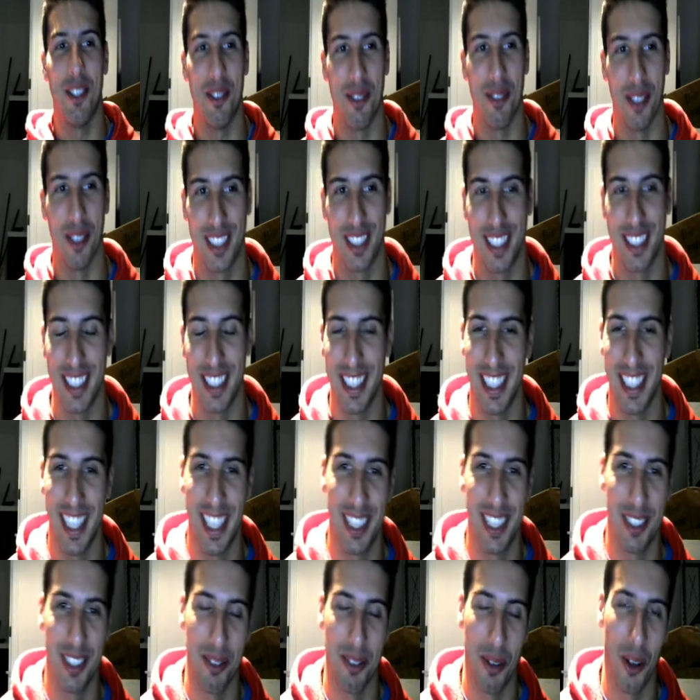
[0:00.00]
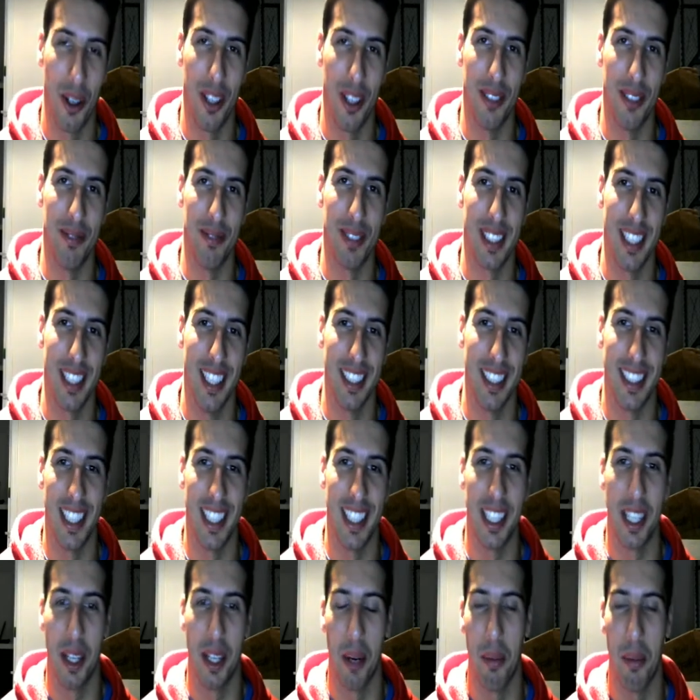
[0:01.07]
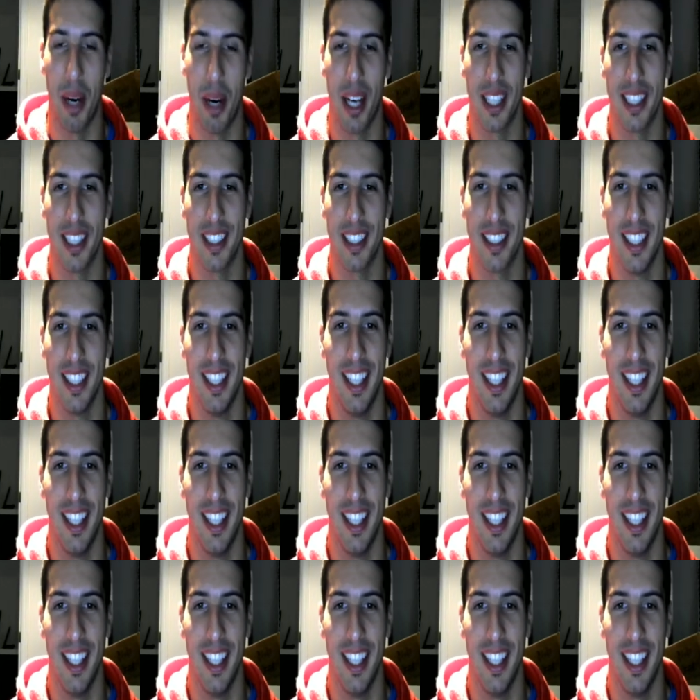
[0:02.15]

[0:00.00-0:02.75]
see tomorrow. I'm still thinking about it.